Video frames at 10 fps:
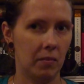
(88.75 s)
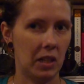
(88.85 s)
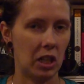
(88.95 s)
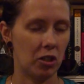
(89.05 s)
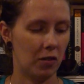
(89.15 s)

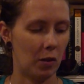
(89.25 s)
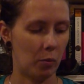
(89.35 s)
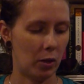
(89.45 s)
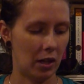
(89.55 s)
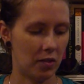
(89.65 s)
Not sure if
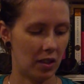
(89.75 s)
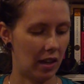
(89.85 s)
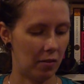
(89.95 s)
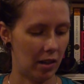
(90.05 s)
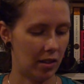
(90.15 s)
I'm pronouncing
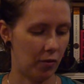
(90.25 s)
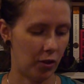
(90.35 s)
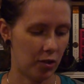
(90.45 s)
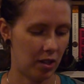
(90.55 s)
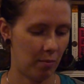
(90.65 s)
that right. The
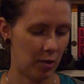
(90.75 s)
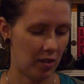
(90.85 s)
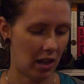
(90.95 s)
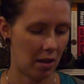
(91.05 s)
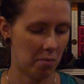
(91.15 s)
first name
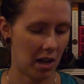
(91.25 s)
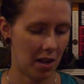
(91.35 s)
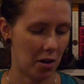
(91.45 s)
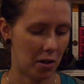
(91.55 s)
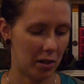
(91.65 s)
is
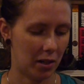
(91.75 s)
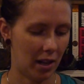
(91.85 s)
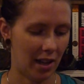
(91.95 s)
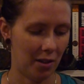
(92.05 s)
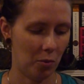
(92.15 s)

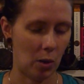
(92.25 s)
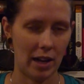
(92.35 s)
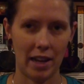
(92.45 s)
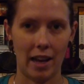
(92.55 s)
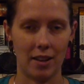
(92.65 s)

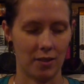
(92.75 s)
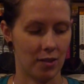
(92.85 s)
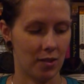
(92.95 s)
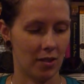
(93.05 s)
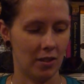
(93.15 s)

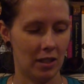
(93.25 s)
Marlys.